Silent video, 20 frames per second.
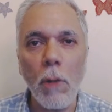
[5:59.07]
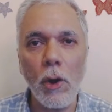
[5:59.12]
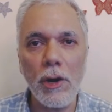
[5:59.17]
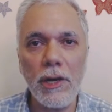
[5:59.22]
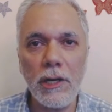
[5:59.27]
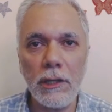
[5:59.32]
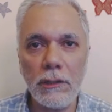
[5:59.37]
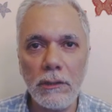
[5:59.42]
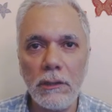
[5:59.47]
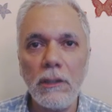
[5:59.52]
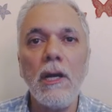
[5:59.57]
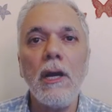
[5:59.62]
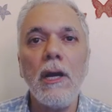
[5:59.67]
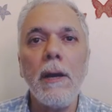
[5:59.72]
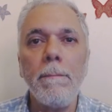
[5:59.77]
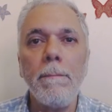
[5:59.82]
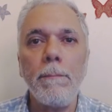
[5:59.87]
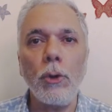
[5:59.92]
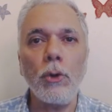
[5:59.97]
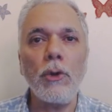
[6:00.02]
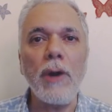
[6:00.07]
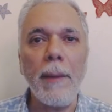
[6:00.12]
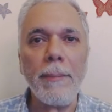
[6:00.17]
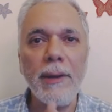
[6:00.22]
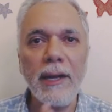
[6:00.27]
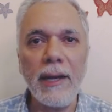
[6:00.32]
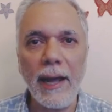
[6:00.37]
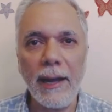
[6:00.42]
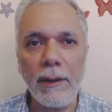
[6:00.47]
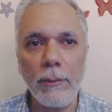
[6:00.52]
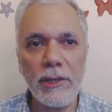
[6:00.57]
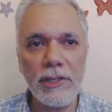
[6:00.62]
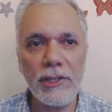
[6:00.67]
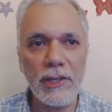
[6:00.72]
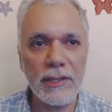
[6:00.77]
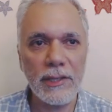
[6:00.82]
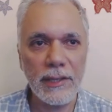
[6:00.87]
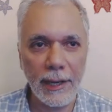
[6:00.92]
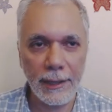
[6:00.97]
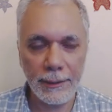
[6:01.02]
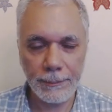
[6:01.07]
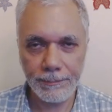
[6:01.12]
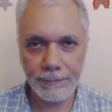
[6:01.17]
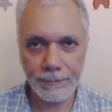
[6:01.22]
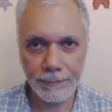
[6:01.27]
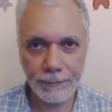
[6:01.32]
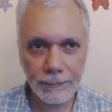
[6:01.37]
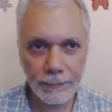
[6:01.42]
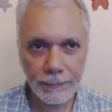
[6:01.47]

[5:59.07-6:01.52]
modern programming language design.